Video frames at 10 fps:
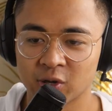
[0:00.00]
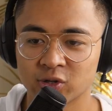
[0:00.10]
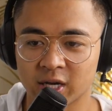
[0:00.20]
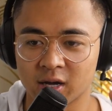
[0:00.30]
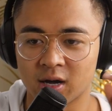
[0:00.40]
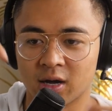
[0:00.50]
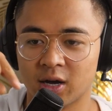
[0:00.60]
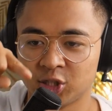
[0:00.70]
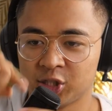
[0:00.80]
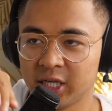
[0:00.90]
here's like a, a
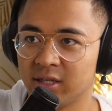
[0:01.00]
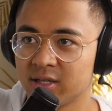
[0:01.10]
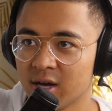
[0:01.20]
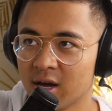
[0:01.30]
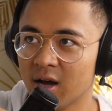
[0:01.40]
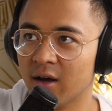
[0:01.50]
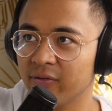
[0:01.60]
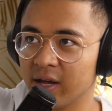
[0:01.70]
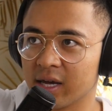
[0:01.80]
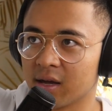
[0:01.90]
sheet of
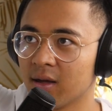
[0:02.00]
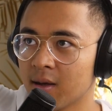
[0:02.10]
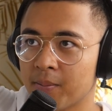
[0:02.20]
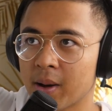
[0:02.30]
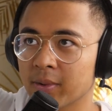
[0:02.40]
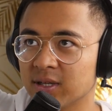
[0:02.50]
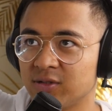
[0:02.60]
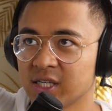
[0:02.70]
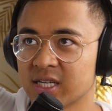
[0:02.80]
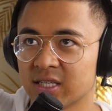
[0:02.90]
like Bubbles, if
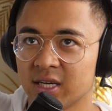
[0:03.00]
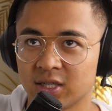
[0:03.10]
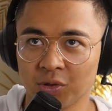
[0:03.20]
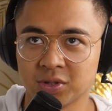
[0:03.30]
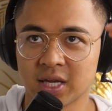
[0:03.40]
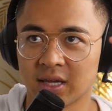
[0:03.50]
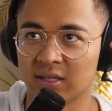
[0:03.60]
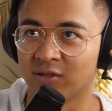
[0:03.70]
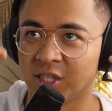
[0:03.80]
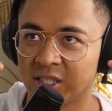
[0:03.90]
she says this, you say this.
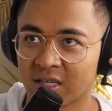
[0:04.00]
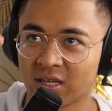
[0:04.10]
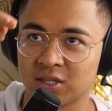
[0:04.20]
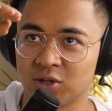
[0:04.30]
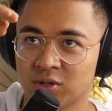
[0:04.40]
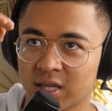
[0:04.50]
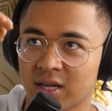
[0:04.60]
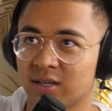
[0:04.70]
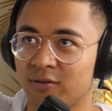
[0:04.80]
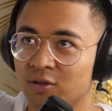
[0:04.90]
If she says this, you say
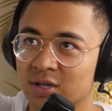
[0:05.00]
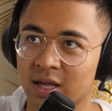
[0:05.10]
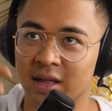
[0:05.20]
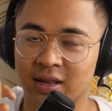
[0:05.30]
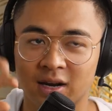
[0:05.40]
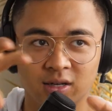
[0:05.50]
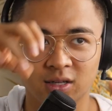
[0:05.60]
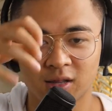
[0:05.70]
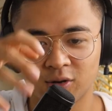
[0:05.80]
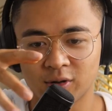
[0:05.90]
this. If you said, and then
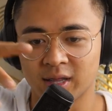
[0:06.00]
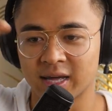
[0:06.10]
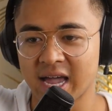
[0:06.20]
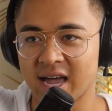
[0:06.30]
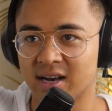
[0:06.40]
literally like had a